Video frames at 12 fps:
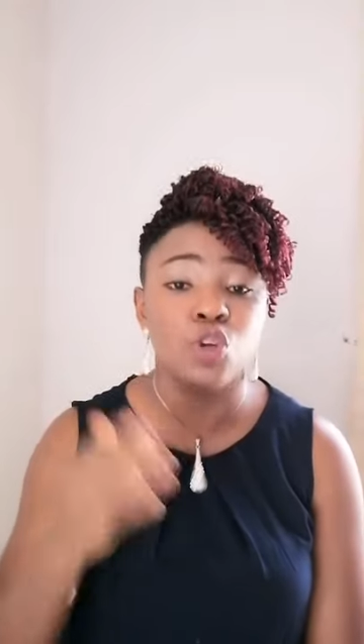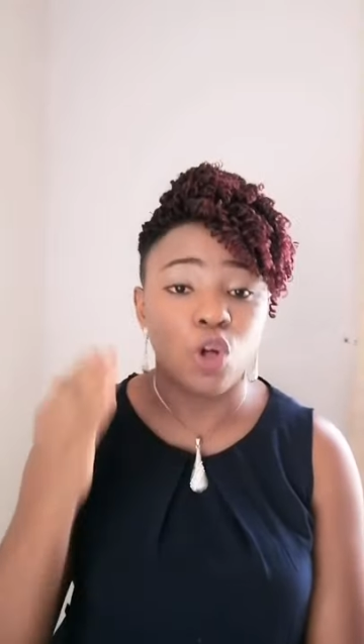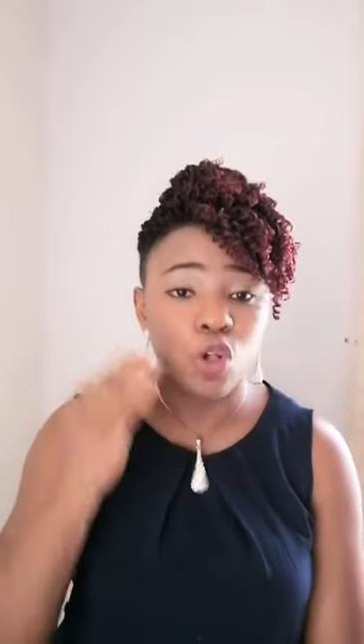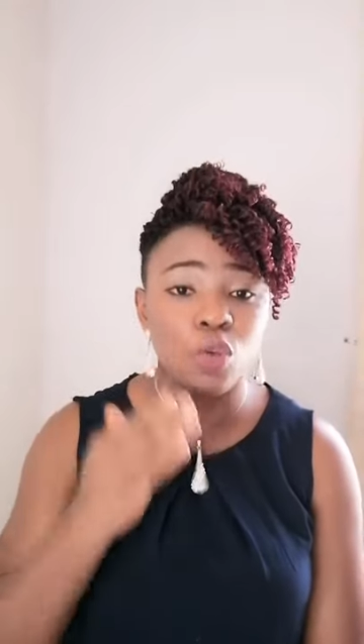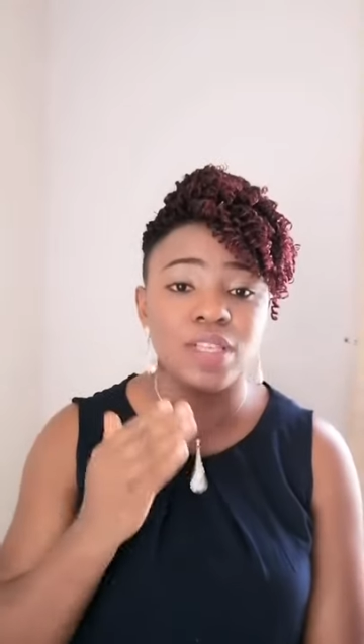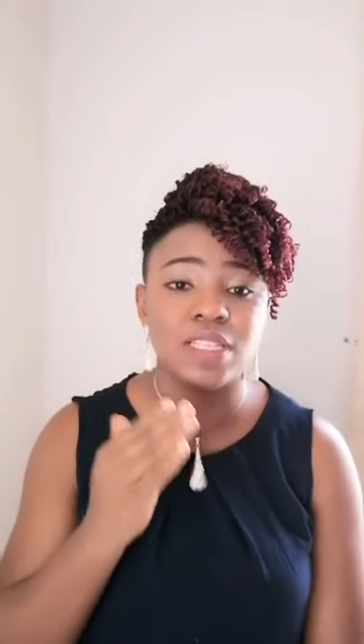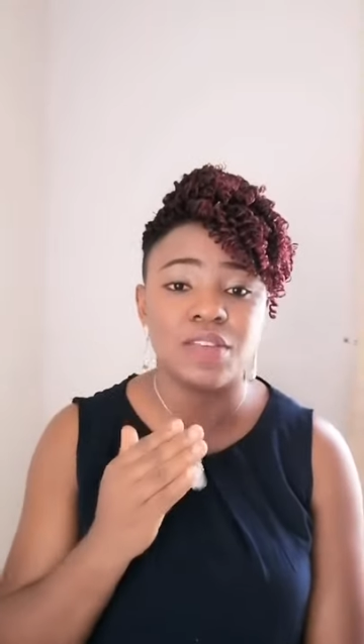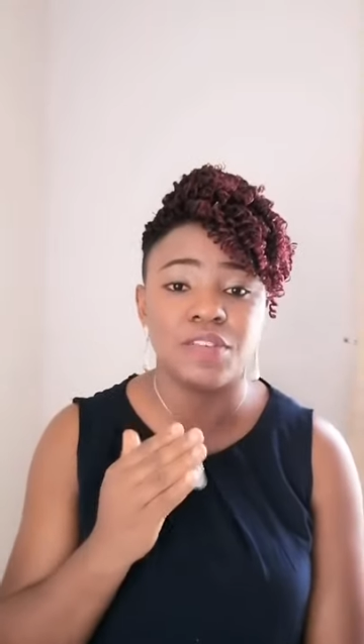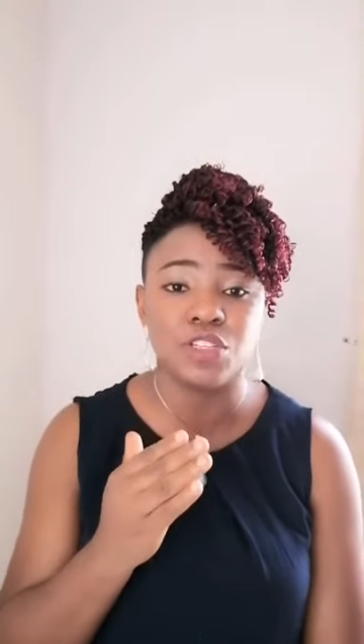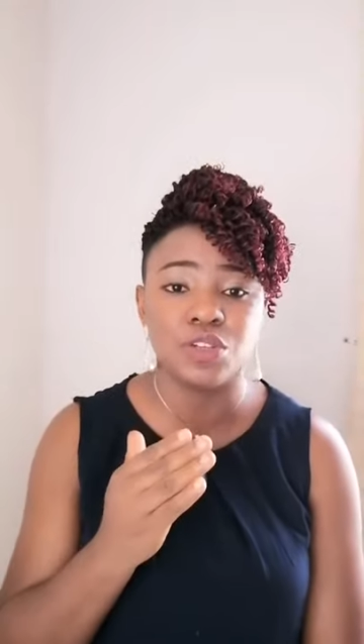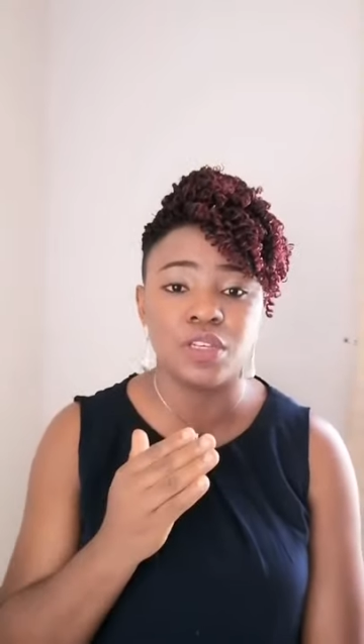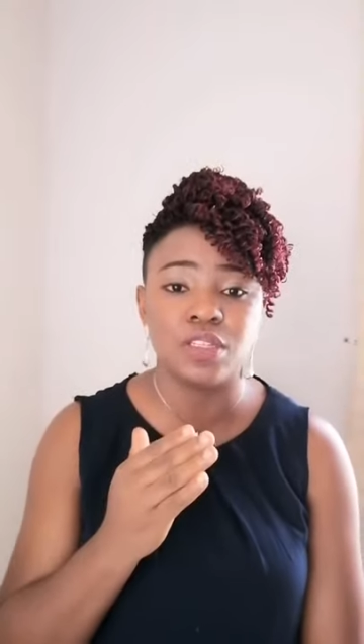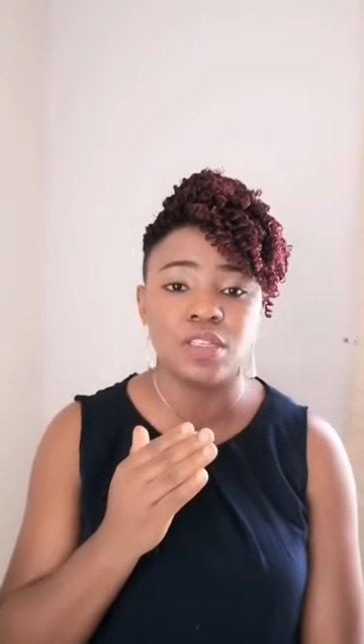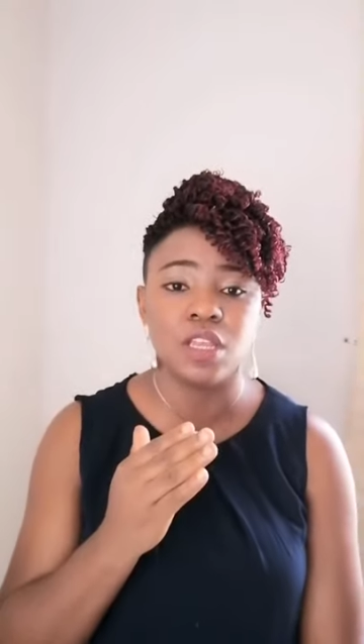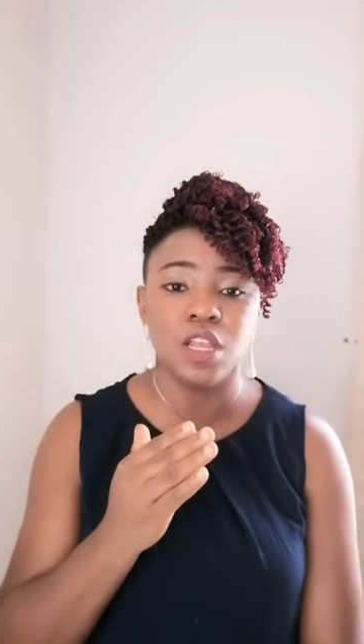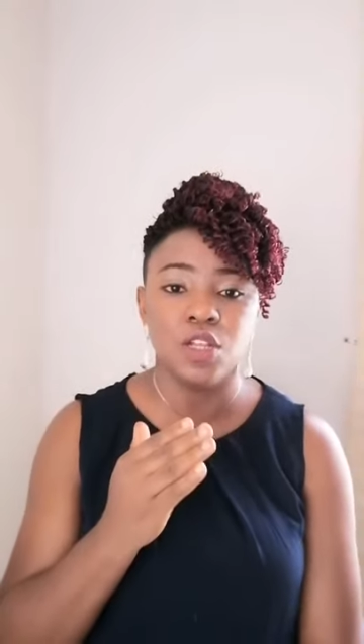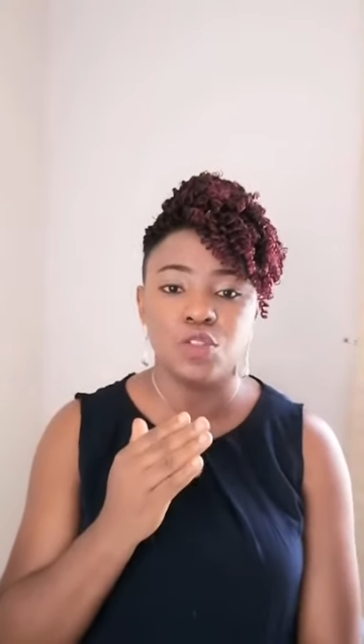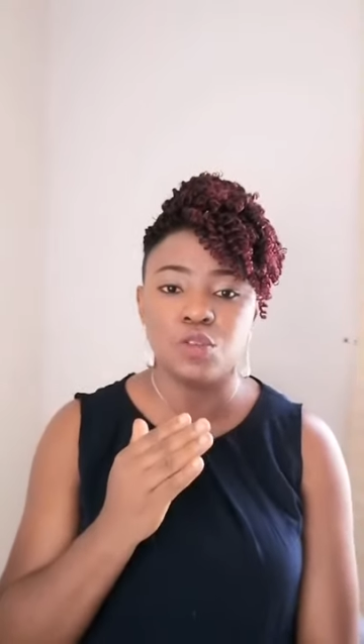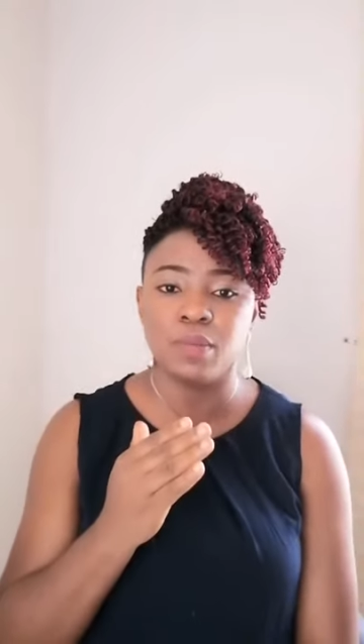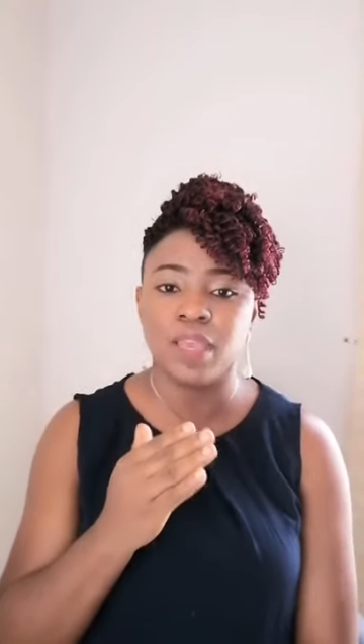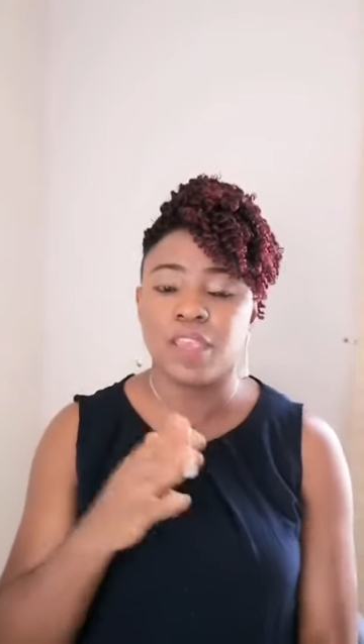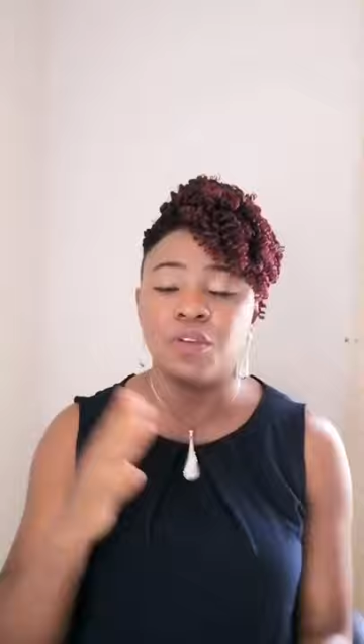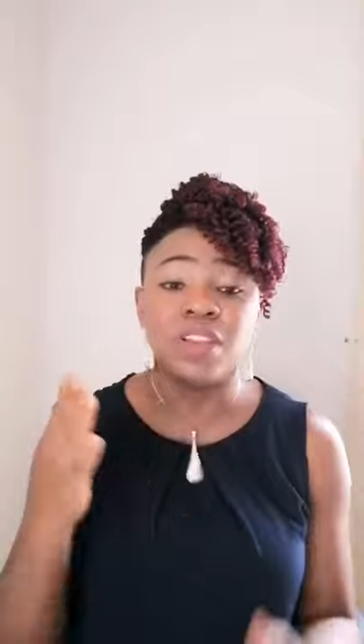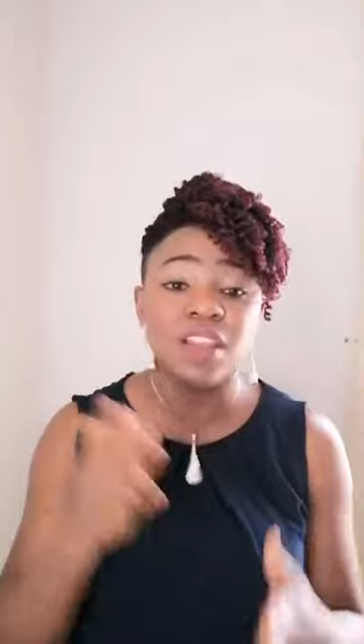you always have a choice to
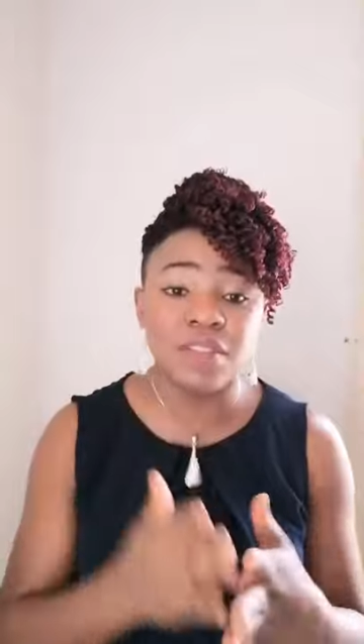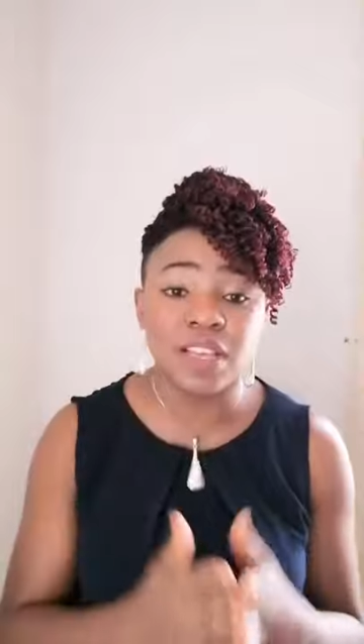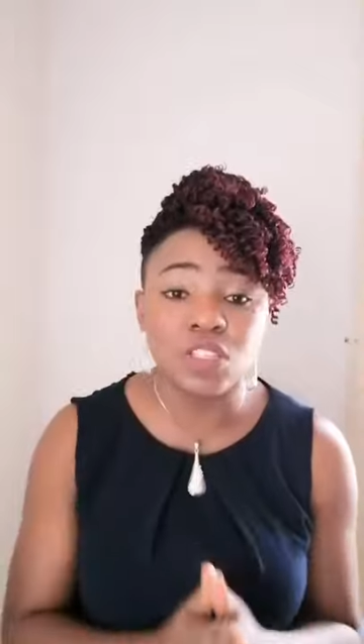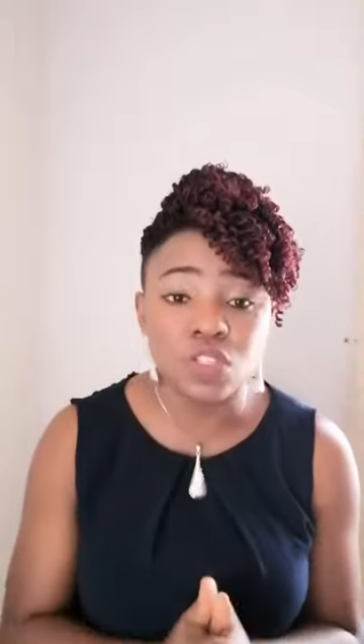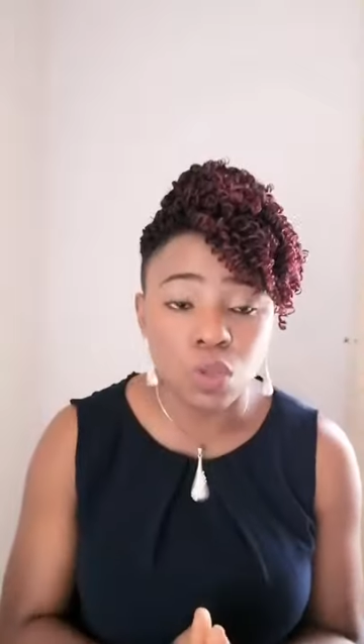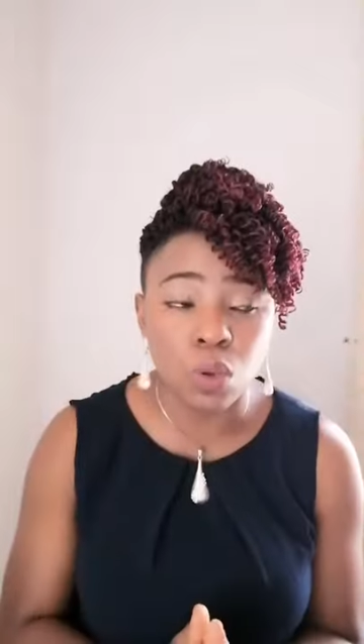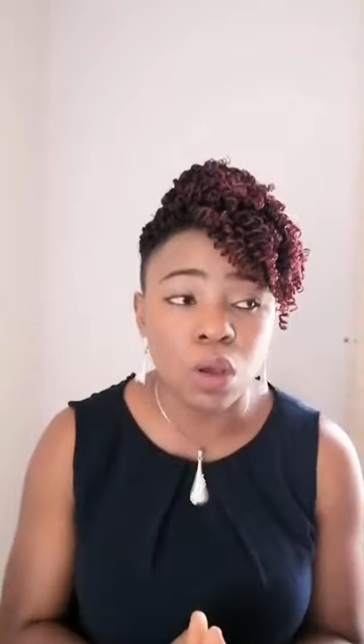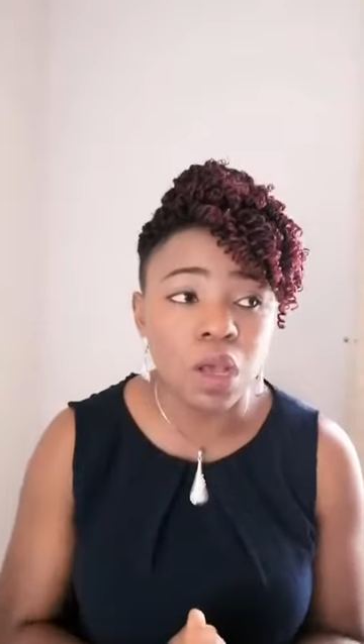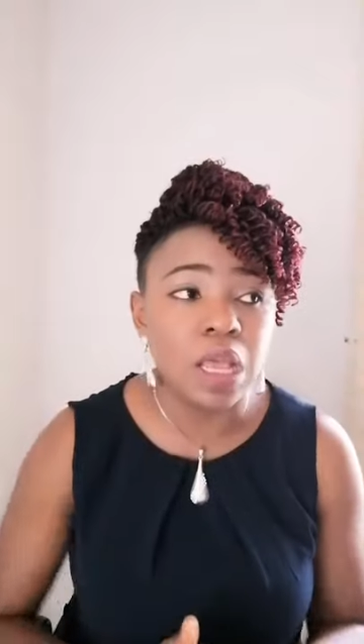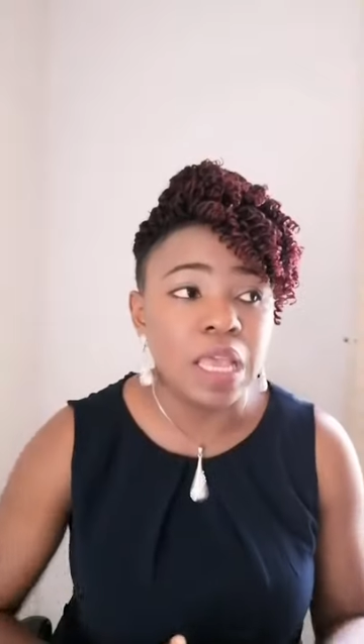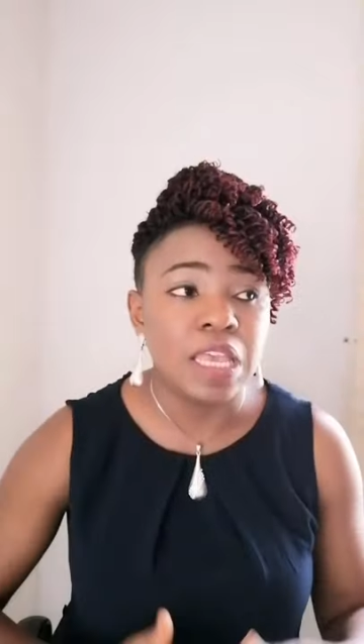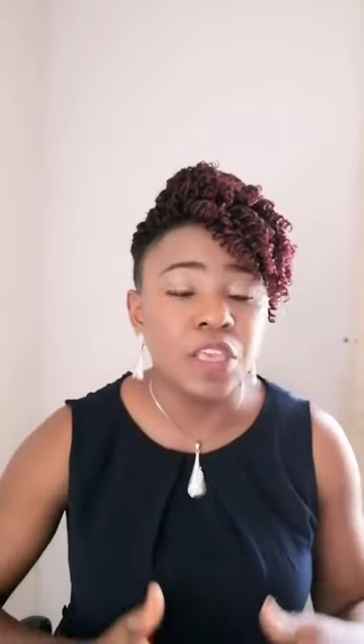make you're never stuck